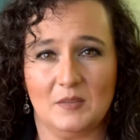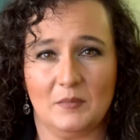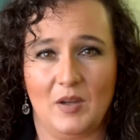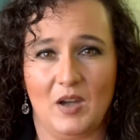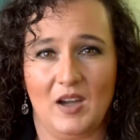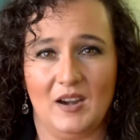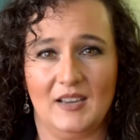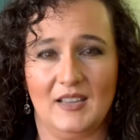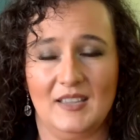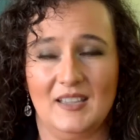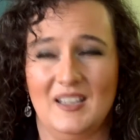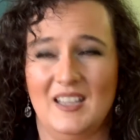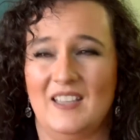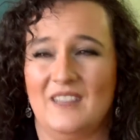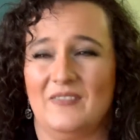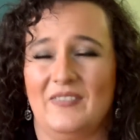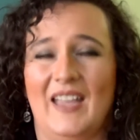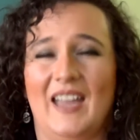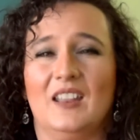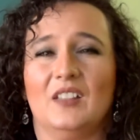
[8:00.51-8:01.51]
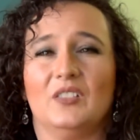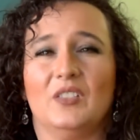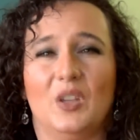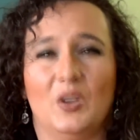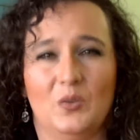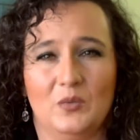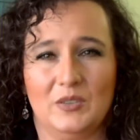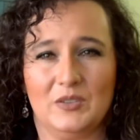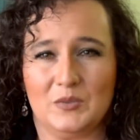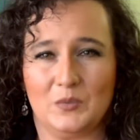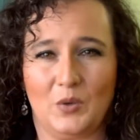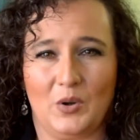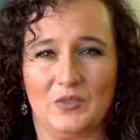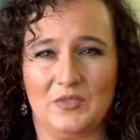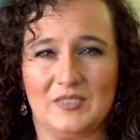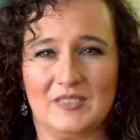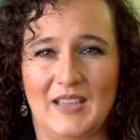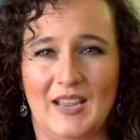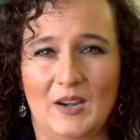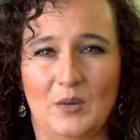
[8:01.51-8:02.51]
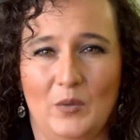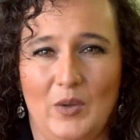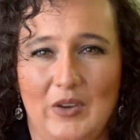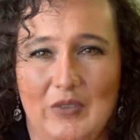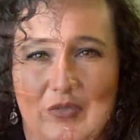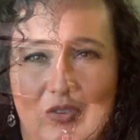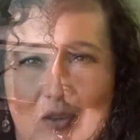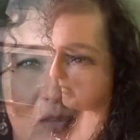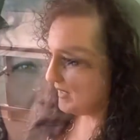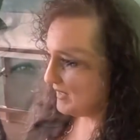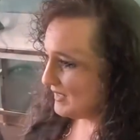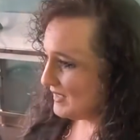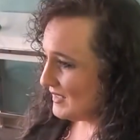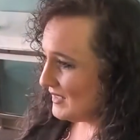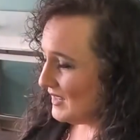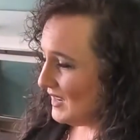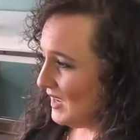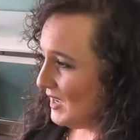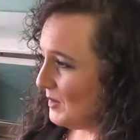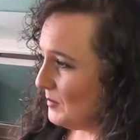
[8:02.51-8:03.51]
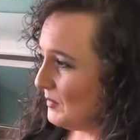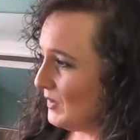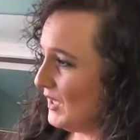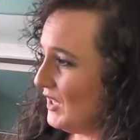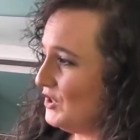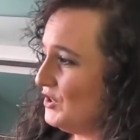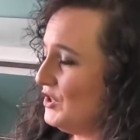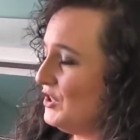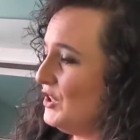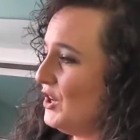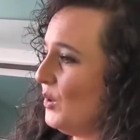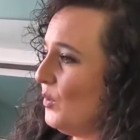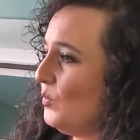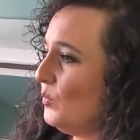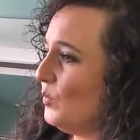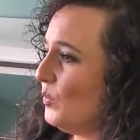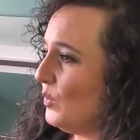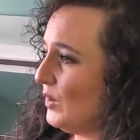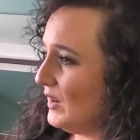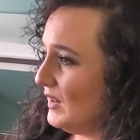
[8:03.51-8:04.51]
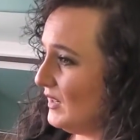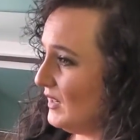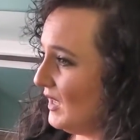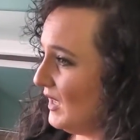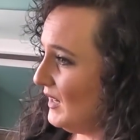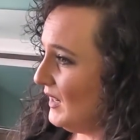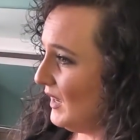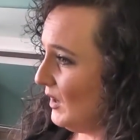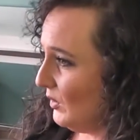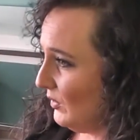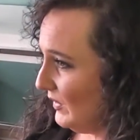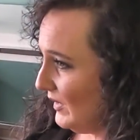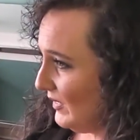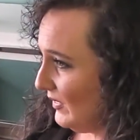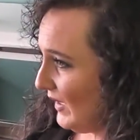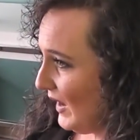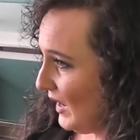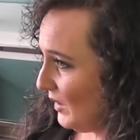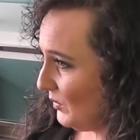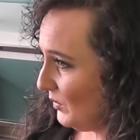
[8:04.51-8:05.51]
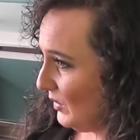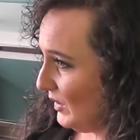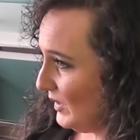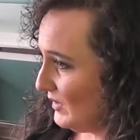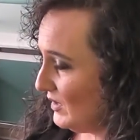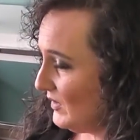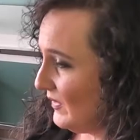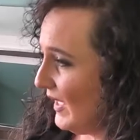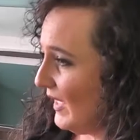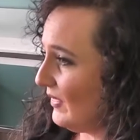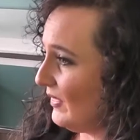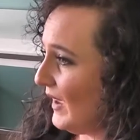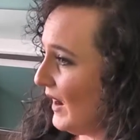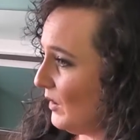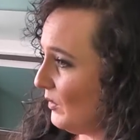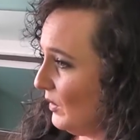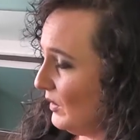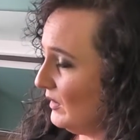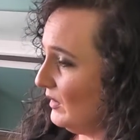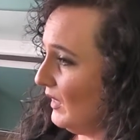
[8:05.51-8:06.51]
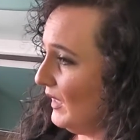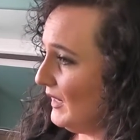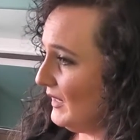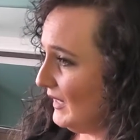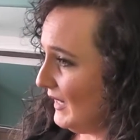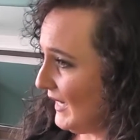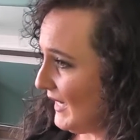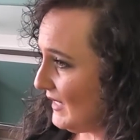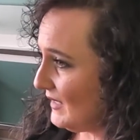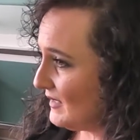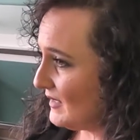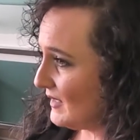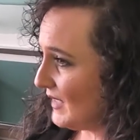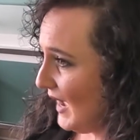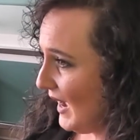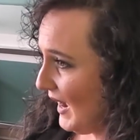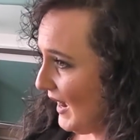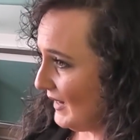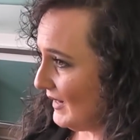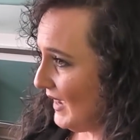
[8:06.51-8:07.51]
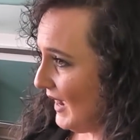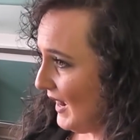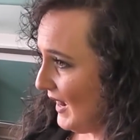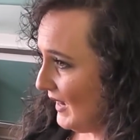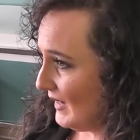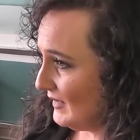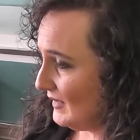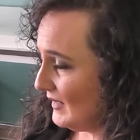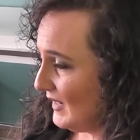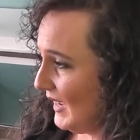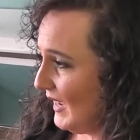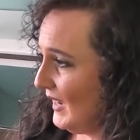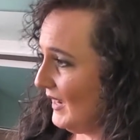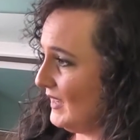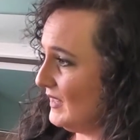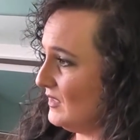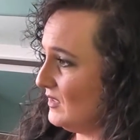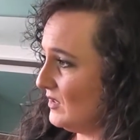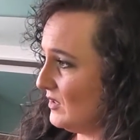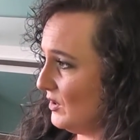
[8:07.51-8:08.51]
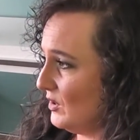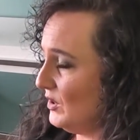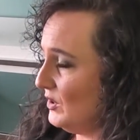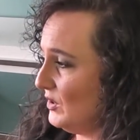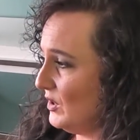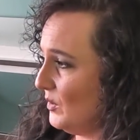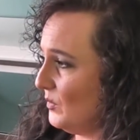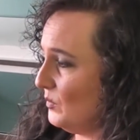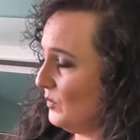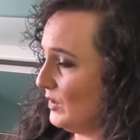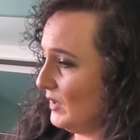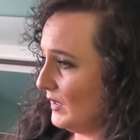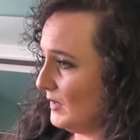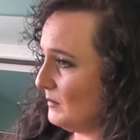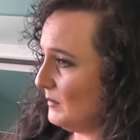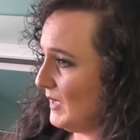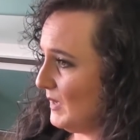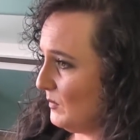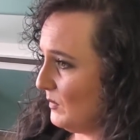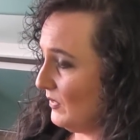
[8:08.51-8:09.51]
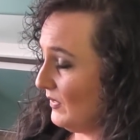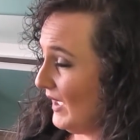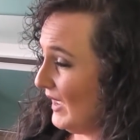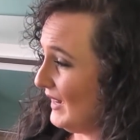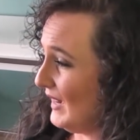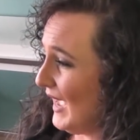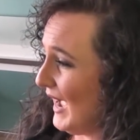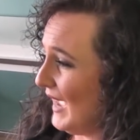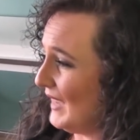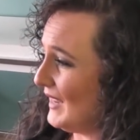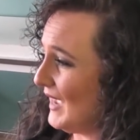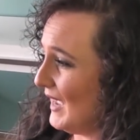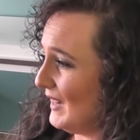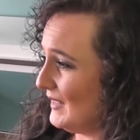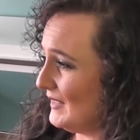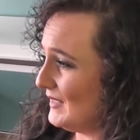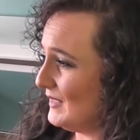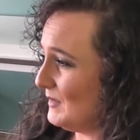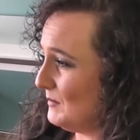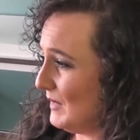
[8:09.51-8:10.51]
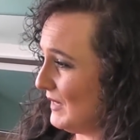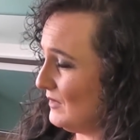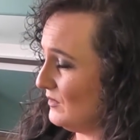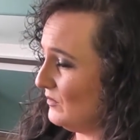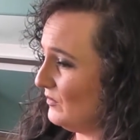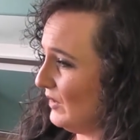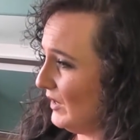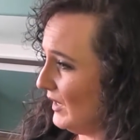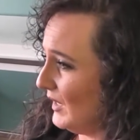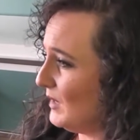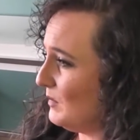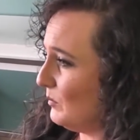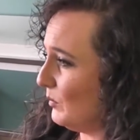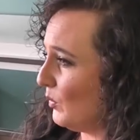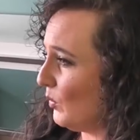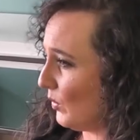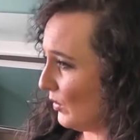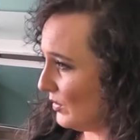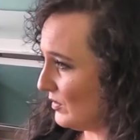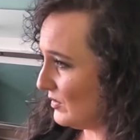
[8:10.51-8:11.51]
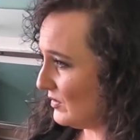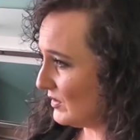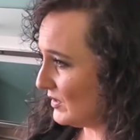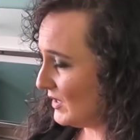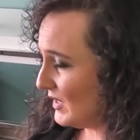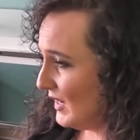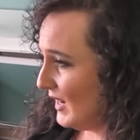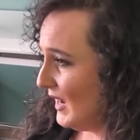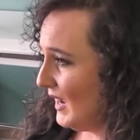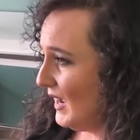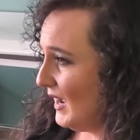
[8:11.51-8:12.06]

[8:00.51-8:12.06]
in the body. That alone is worth staying away from it, because you don't want an unhealthy thyroid. That thyroid gland needs the iodine, and so you don't want to compete with that. And iodine is very important